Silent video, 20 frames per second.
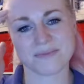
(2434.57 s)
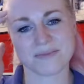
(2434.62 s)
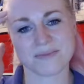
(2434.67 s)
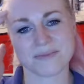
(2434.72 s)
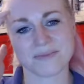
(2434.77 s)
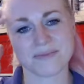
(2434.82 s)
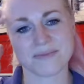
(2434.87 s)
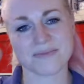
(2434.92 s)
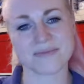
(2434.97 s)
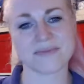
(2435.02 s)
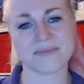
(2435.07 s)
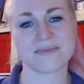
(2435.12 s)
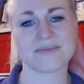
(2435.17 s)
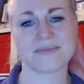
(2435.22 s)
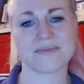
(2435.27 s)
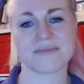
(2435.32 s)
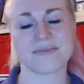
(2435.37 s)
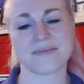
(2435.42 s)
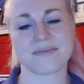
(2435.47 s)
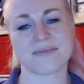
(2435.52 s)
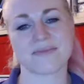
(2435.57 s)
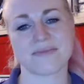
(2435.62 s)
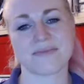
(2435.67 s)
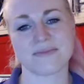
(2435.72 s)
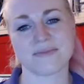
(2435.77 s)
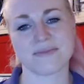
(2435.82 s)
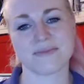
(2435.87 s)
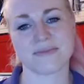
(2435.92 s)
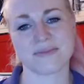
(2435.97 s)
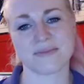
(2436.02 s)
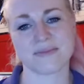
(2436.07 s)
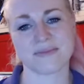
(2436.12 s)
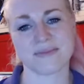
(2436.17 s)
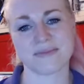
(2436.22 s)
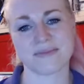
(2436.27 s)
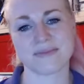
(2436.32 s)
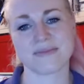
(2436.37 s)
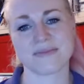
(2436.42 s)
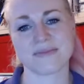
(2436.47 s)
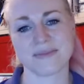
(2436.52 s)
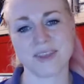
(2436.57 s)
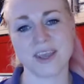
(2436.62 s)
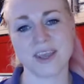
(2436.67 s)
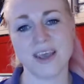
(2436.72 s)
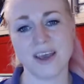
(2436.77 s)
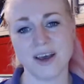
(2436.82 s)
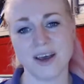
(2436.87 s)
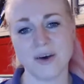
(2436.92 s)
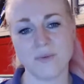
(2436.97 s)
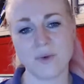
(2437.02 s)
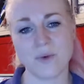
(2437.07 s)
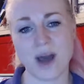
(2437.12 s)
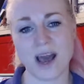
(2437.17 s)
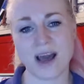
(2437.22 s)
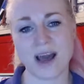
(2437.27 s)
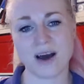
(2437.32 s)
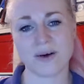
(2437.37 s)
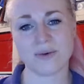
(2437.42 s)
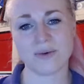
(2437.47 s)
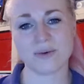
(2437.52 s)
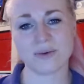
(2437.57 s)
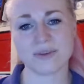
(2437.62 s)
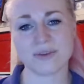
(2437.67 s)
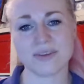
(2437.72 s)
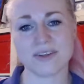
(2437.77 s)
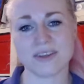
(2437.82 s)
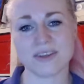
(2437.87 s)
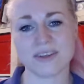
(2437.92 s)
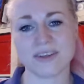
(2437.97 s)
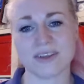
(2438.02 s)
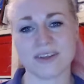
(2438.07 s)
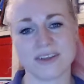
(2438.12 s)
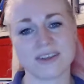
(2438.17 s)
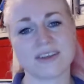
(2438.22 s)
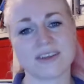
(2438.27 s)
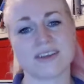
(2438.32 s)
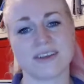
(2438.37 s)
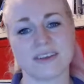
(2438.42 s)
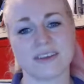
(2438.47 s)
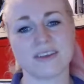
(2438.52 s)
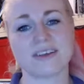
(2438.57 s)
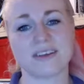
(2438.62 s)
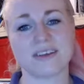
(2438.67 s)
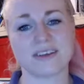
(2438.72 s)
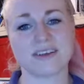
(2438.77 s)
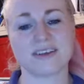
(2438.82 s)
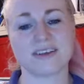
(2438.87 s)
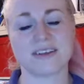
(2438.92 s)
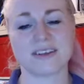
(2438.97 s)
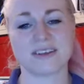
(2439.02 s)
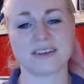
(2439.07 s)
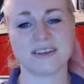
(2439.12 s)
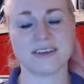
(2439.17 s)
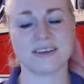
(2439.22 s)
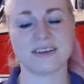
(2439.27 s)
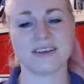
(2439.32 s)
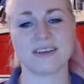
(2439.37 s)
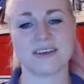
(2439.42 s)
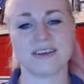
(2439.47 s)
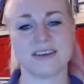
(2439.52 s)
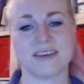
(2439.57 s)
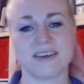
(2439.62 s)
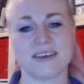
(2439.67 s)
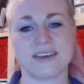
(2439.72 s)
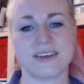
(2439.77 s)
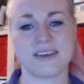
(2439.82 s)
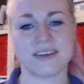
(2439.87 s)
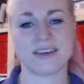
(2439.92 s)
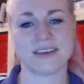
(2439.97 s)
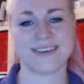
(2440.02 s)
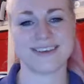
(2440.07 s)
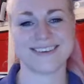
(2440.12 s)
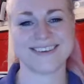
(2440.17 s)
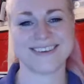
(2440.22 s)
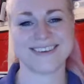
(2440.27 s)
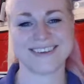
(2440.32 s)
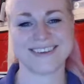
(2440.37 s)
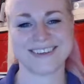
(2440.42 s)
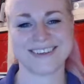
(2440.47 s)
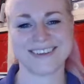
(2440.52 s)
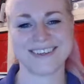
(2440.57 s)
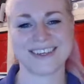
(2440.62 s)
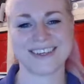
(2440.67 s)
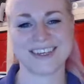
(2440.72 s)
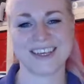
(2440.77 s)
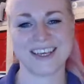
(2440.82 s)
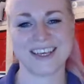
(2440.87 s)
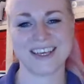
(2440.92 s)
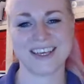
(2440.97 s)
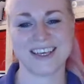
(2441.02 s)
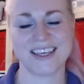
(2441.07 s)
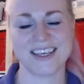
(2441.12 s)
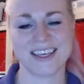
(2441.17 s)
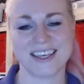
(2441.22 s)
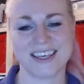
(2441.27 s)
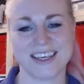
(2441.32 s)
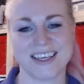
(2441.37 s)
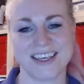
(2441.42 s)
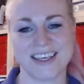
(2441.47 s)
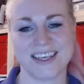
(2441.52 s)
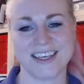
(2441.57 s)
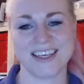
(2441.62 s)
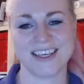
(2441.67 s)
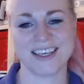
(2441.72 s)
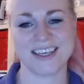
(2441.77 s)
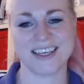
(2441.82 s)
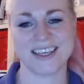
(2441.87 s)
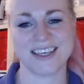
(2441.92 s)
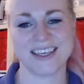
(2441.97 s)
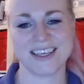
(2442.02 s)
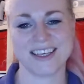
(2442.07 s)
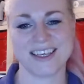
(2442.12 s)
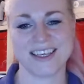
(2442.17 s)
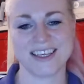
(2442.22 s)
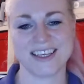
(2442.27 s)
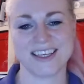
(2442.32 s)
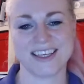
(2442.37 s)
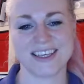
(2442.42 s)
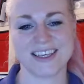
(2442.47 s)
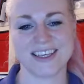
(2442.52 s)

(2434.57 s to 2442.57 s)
No words are spoken by the person on screen.